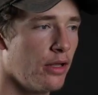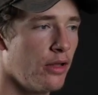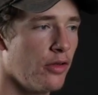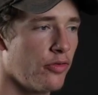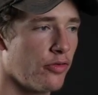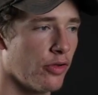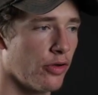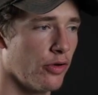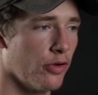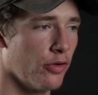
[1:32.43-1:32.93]

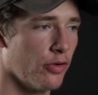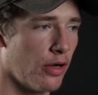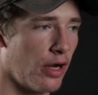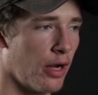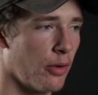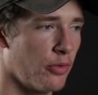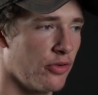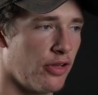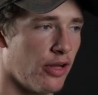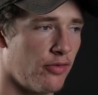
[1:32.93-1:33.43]
So I
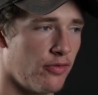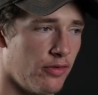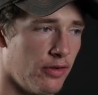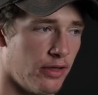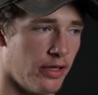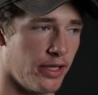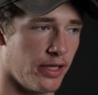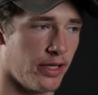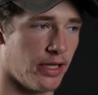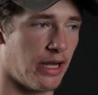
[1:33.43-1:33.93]
would
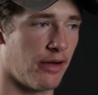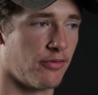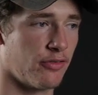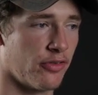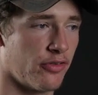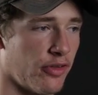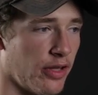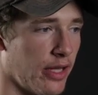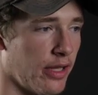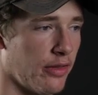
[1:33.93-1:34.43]
definitely have to
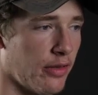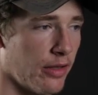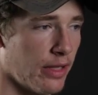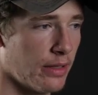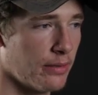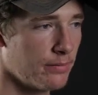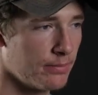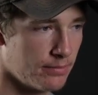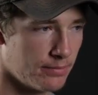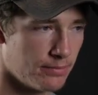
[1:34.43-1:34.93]
say that
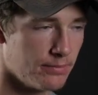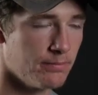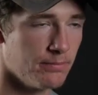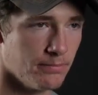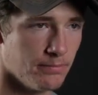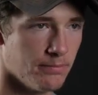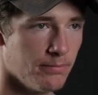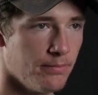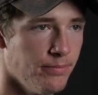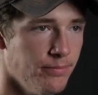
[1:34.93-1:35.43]

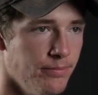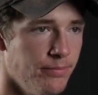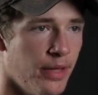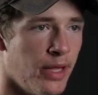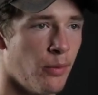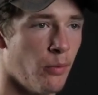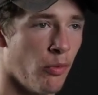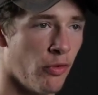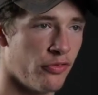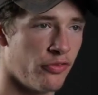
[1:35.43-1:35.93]

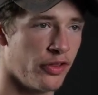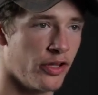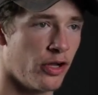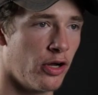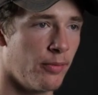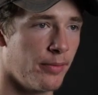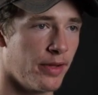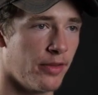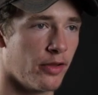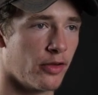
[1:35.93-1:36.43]
it was the
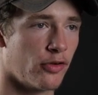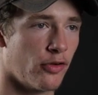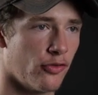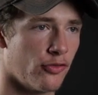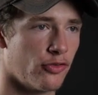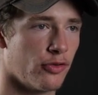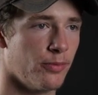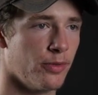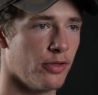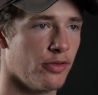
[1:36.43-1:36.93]
army that
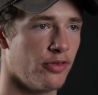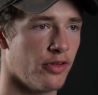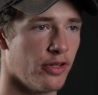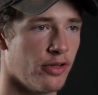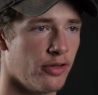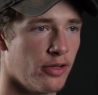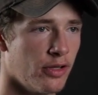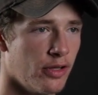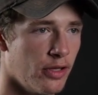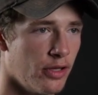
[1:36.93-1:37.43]

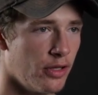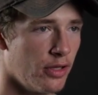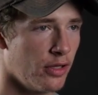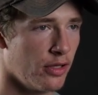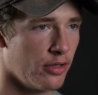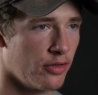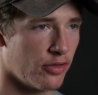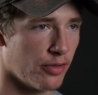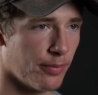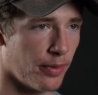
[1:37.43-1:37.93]
contributed
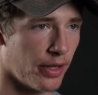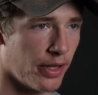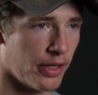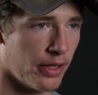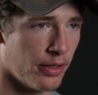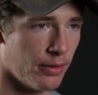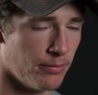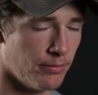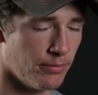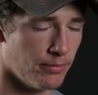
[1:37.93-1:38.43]
to my,
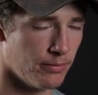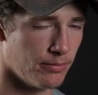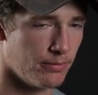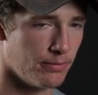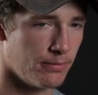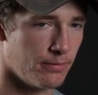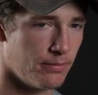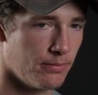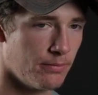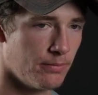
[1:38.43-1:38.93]

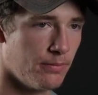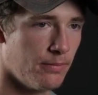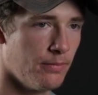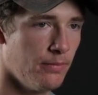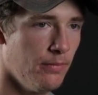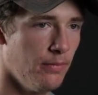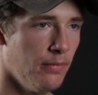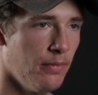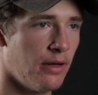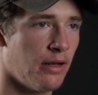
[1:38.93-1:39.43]

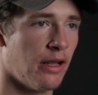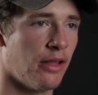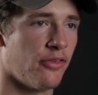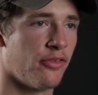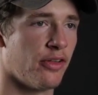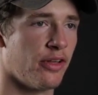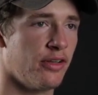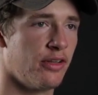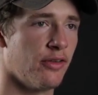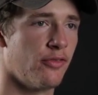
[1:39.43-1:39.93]
let's
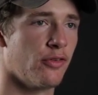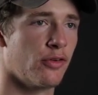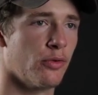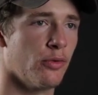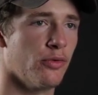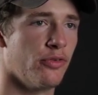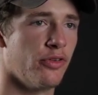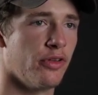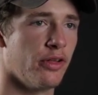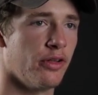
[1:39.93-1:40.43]
say,
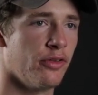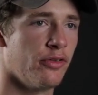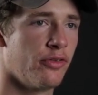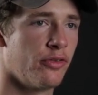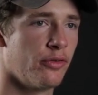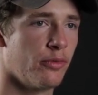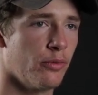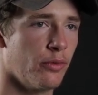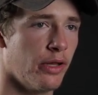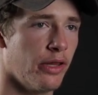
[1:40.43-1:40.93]

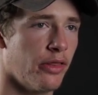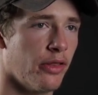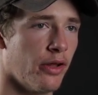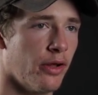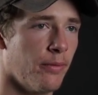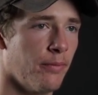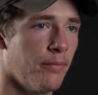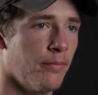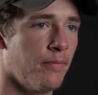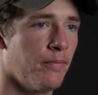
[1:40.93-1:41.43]
difficulties with
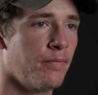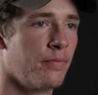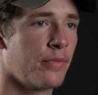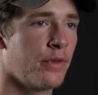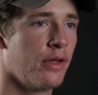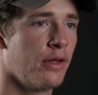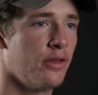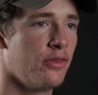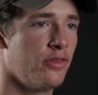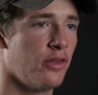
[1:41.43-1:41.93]

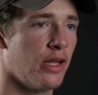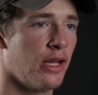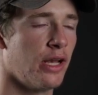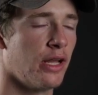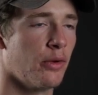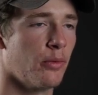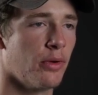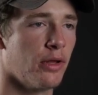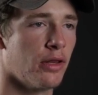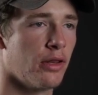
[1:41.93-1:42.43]

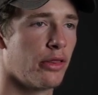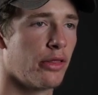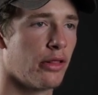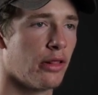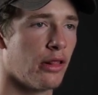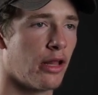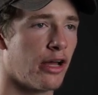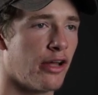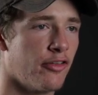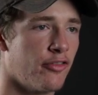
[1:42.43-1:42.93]
dealing with
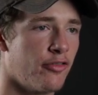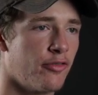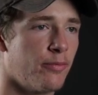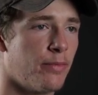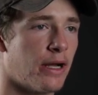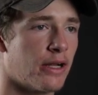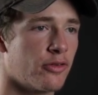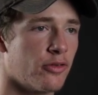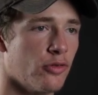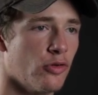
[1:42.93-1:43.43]
life
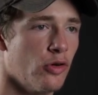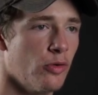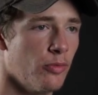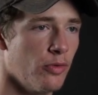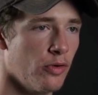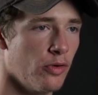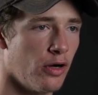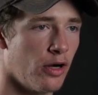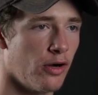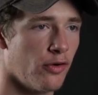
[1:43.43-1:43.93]
back to
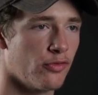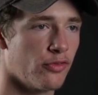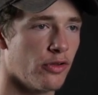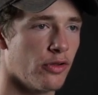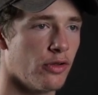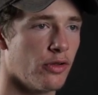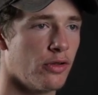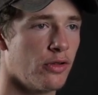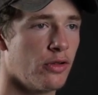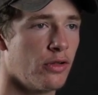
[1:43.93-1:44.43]
normal
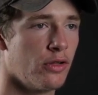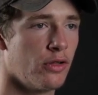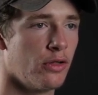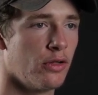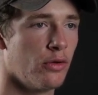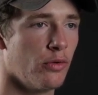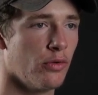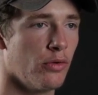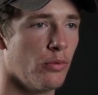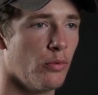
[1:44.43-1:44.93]
after
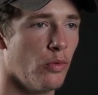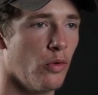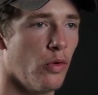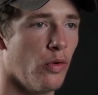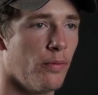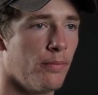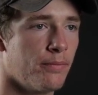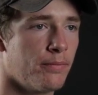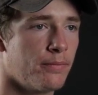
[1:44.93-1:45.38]
war.